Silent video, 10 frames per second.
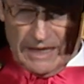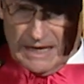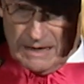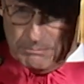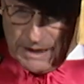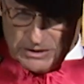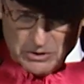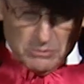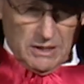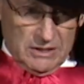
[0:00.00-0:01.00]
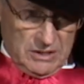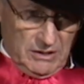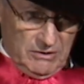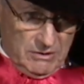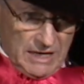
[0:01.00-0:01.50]
and by doing
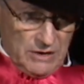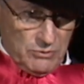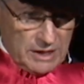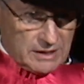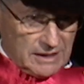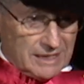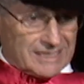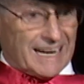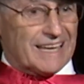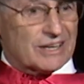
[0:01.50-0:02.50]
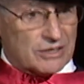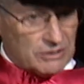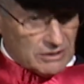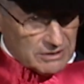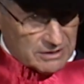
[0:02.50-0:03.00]
so, I recognized that I
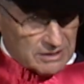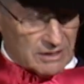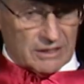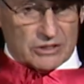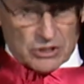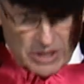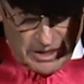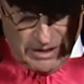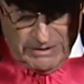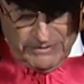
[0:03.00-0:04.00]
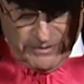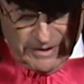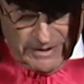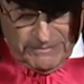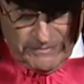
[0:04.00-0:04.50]
could achieve
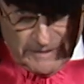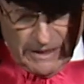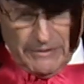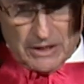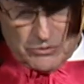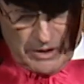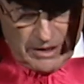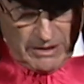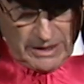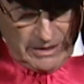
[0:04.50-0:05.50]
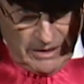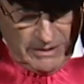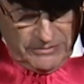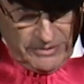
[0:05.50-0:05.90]
if I tried hard enough.